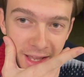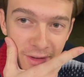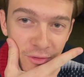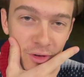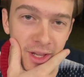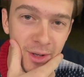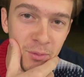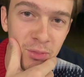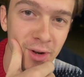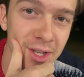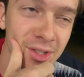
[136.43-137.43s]
fully
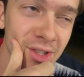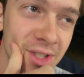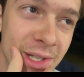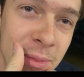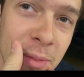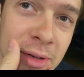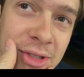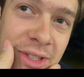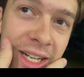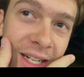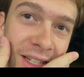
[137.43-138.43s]
embrace our Sigma
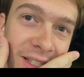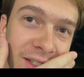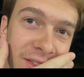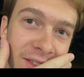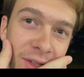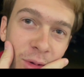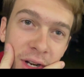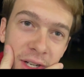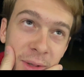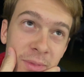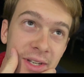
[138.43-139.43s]
personalities and
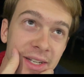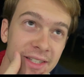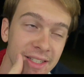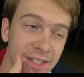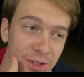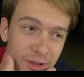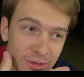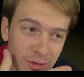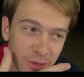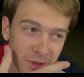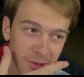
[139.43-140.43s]
walk up there and take all the
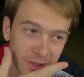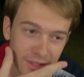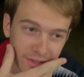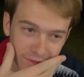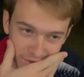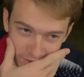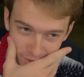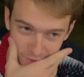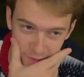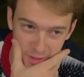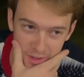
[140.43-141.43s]
food we want?
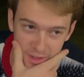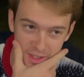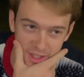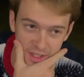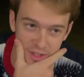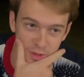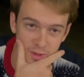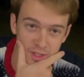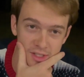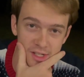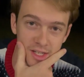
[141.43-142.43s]
Or do
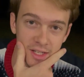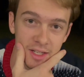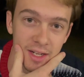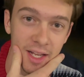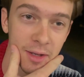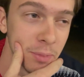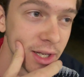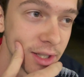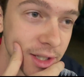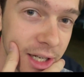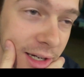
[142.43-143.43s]
we sit here like
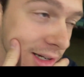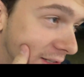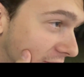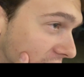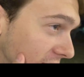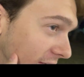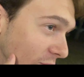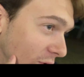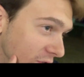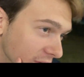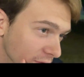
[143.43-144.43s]
beta cucks and
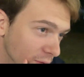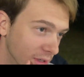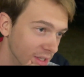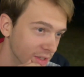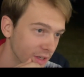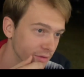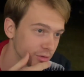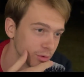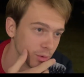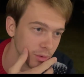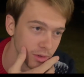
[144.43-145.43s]
watch everyone eat our food?